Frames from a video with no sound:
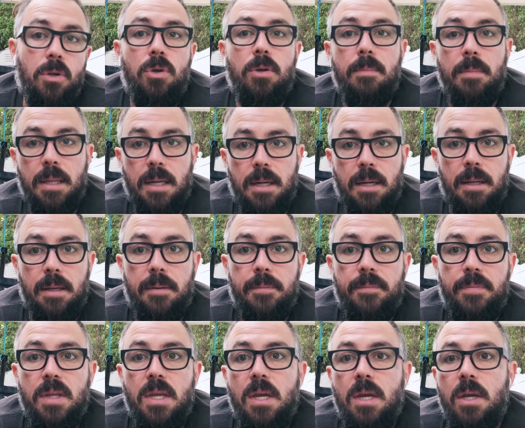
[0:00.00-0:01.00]
humidity.
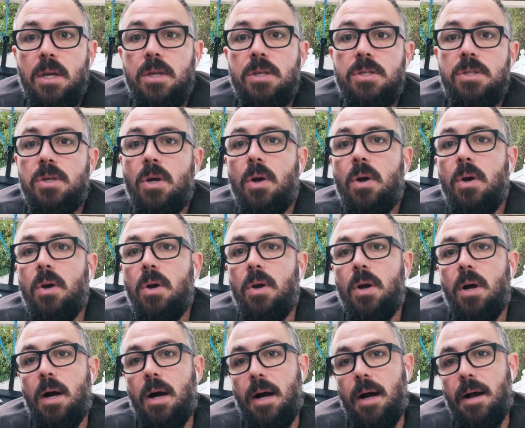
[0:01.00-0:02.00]
So
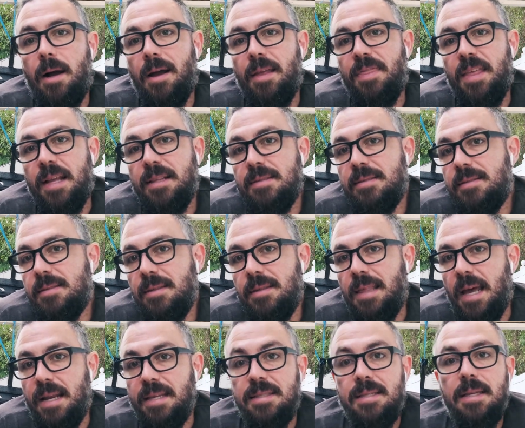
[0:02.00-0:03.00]
that
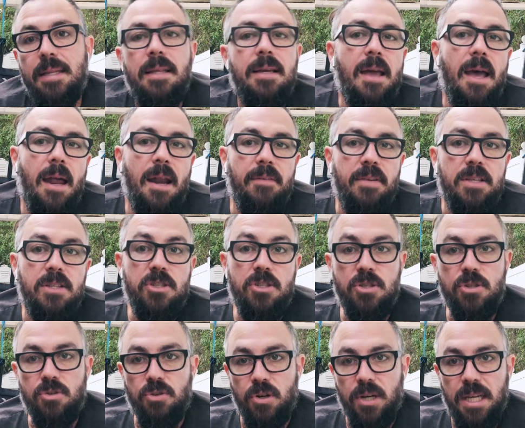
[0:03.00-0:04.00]
isn't in the kind of
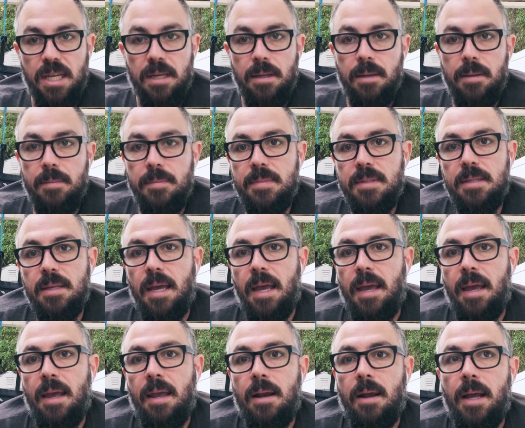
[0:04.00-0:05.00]
extremes.
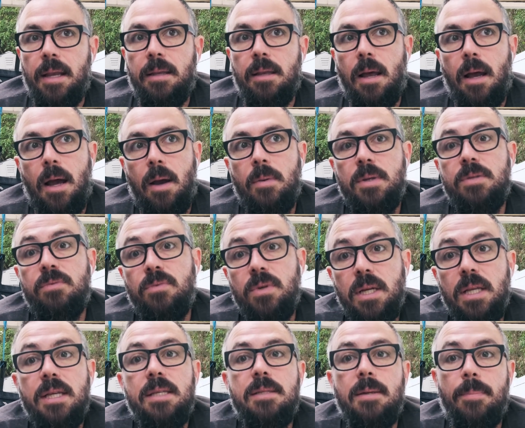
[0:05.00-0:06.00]
And I was
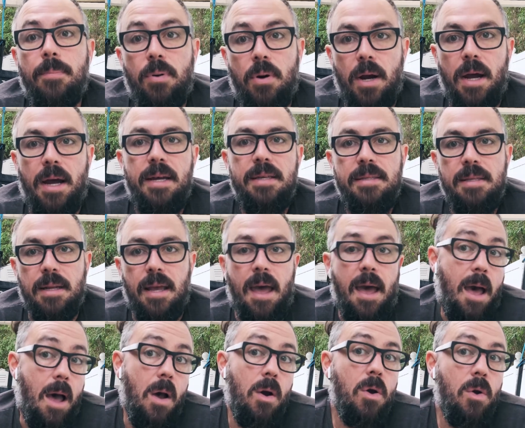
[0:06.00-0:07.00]
really surprised at
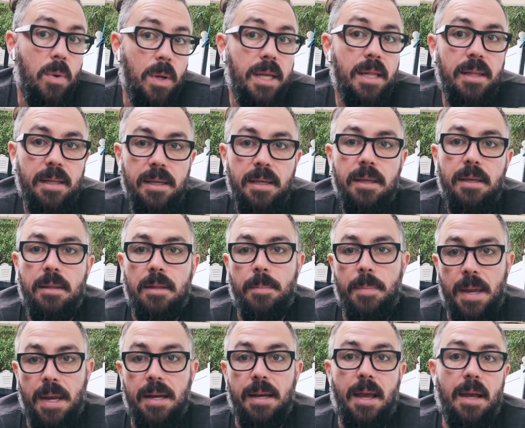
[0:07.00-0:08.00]
how quickly the
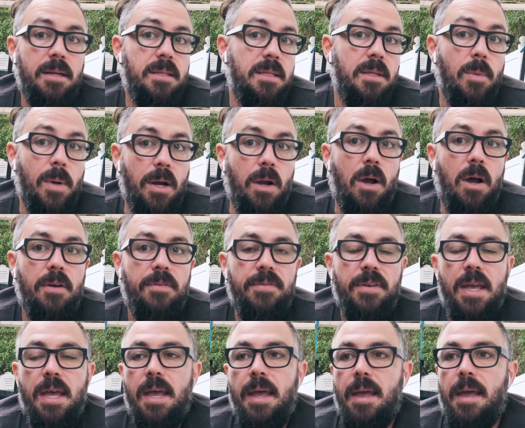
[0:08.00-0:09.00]
paint actually went off.
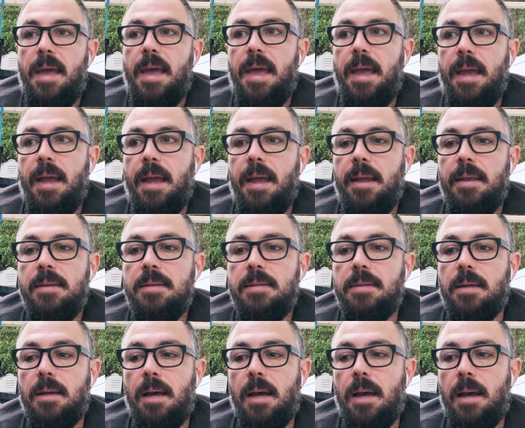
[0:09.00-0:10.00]
And
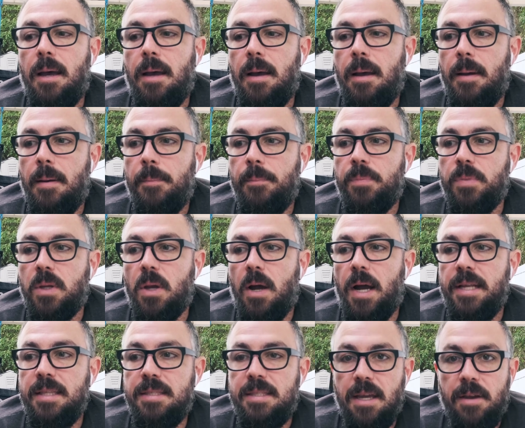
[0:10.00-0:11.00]

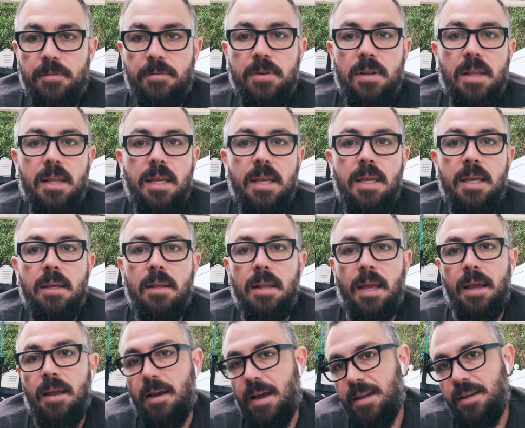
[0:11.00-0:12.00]
I definitely,
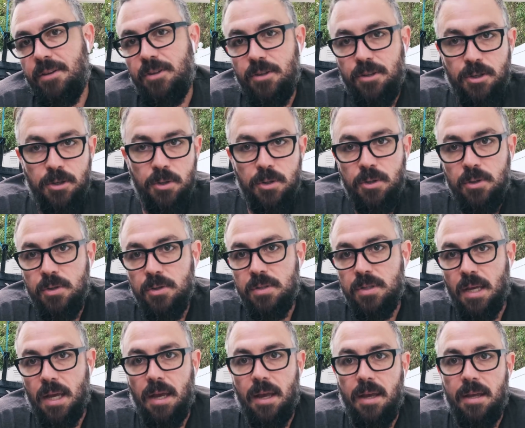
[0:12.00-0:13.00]
I didn't
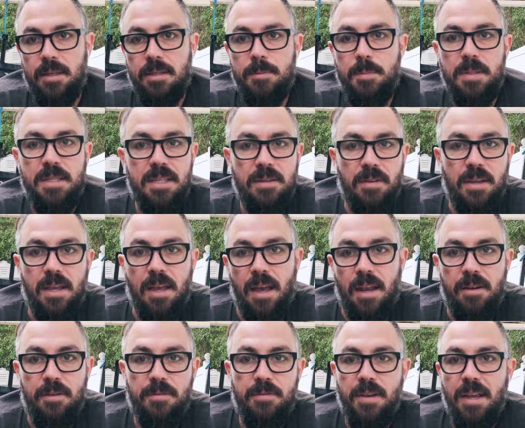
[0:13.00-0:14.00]
use specific
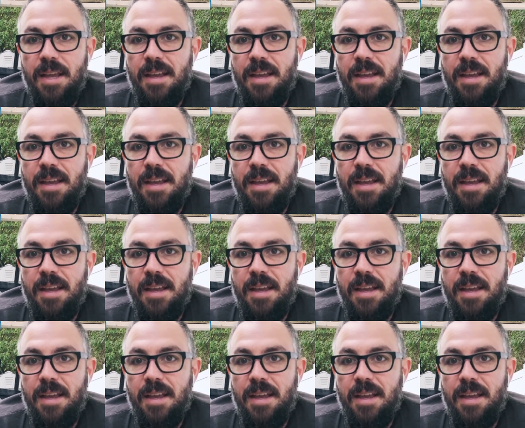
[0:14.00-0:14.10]
kind of,